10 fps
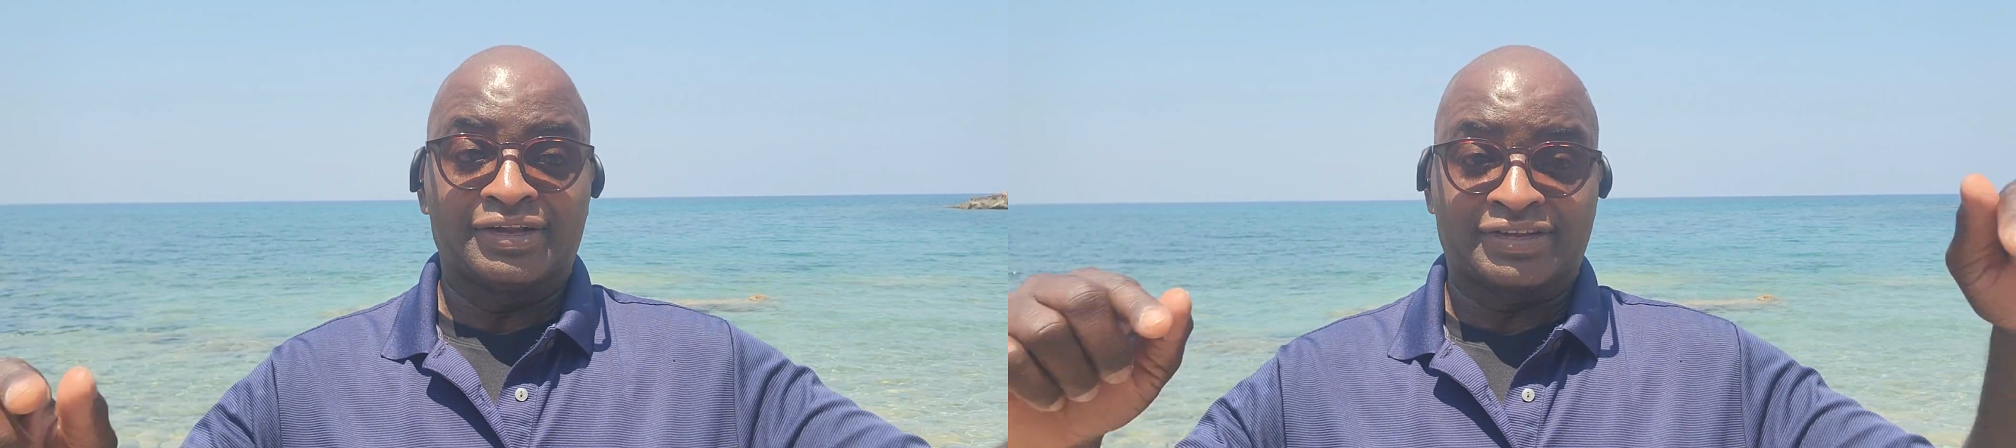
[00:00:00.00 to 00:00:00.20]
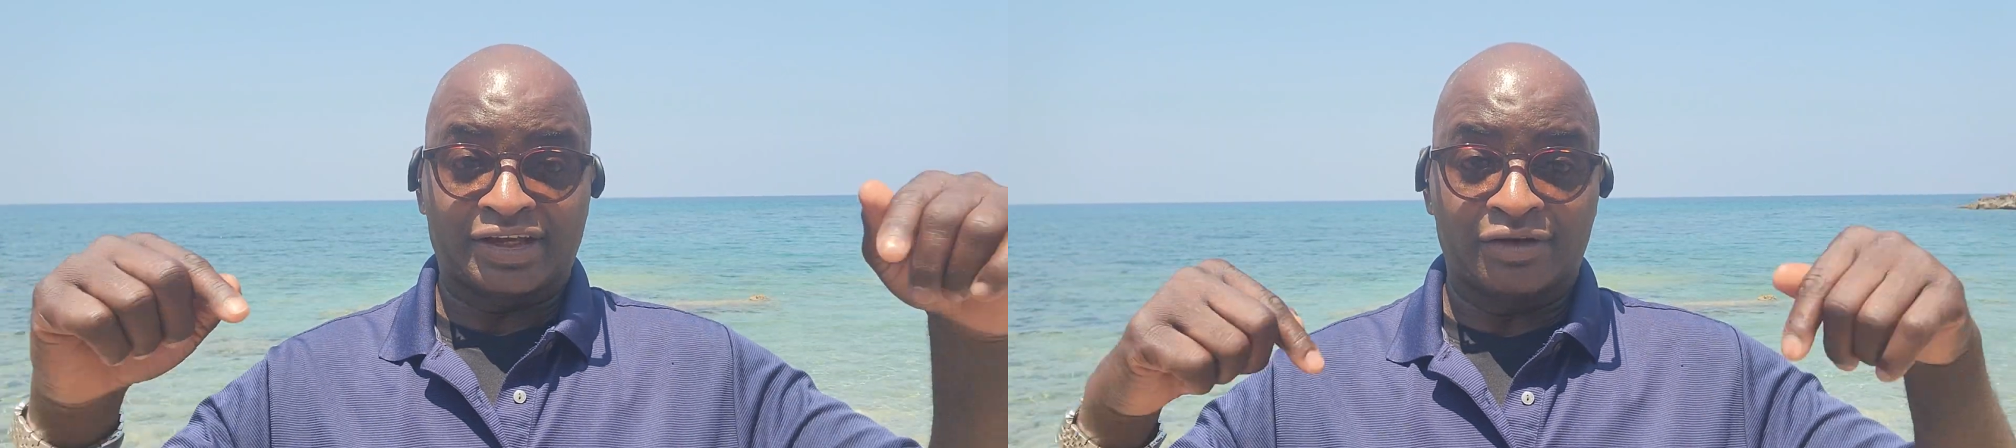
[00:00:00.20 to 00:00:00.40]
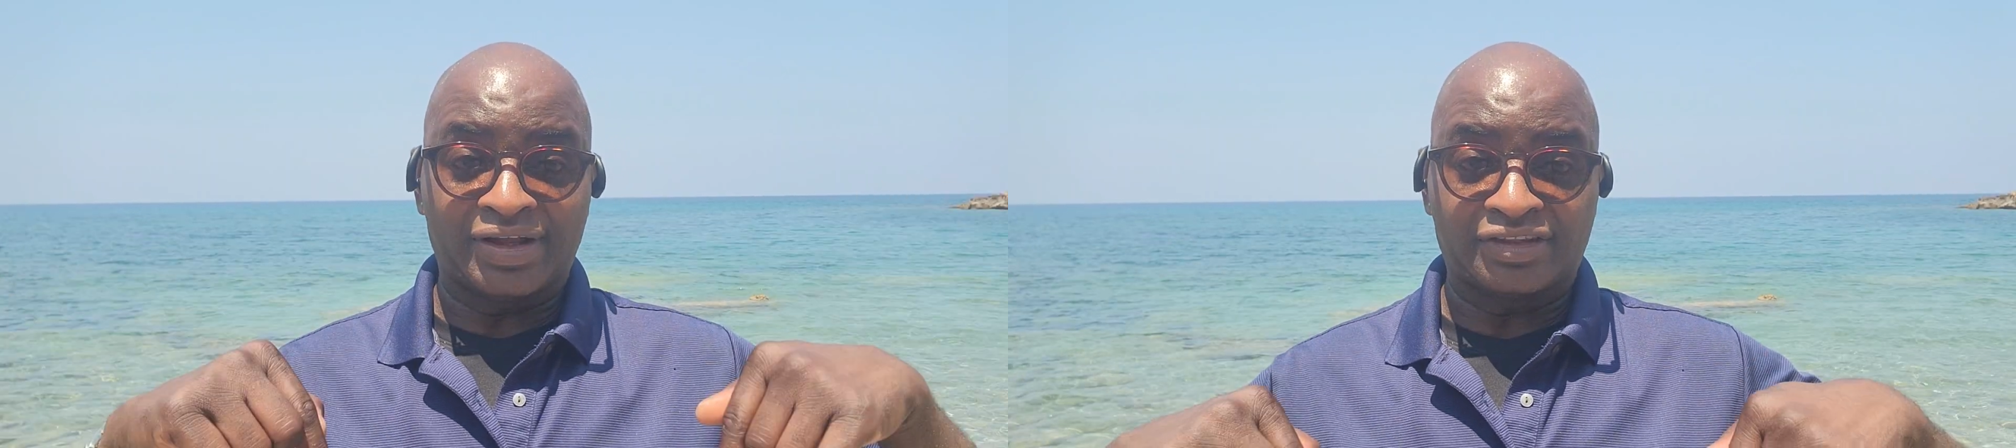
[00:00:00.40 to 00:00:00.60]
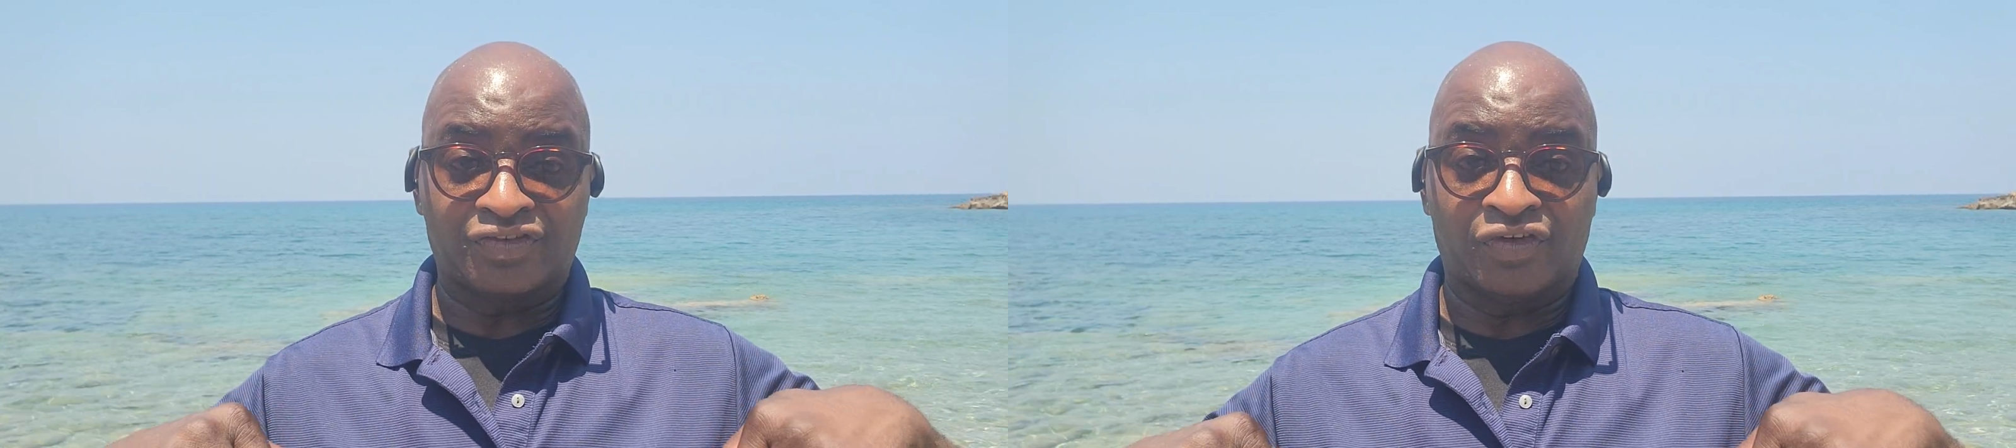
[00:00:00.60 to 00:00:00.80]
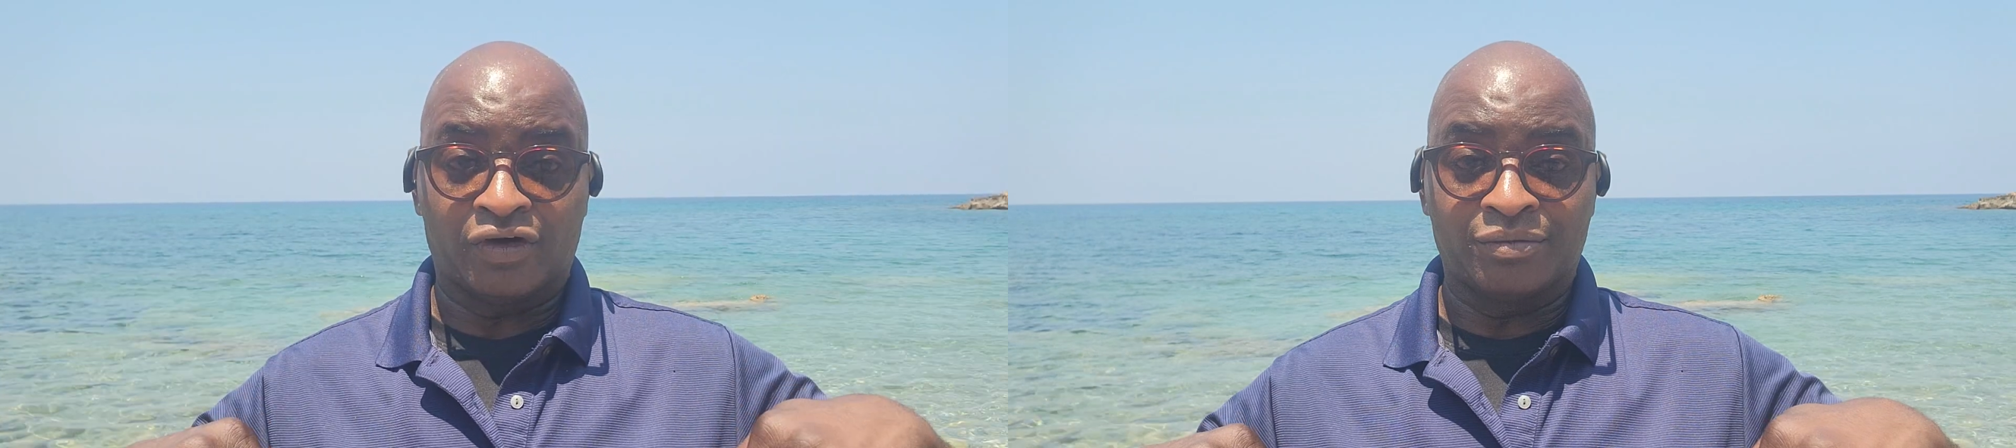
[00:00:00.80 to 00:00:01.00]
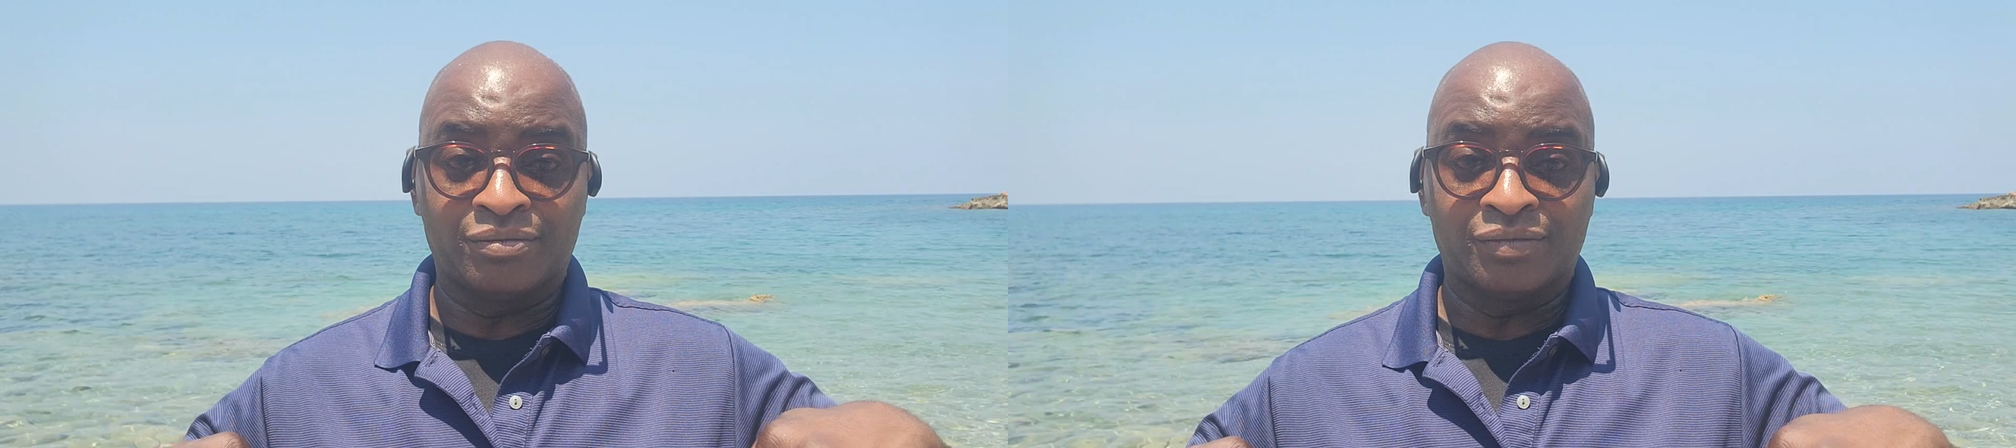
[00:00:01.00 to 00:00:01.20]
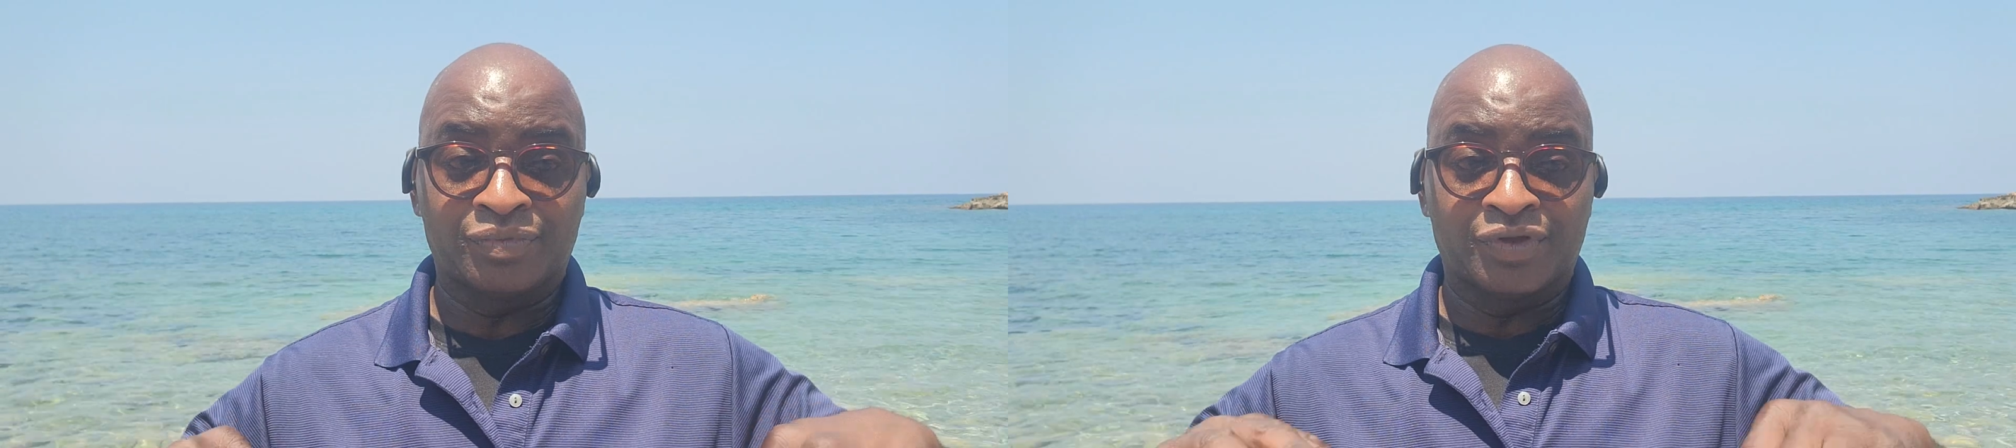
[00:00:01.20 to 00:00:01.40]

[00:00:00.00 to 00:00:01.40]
Take a look at the form.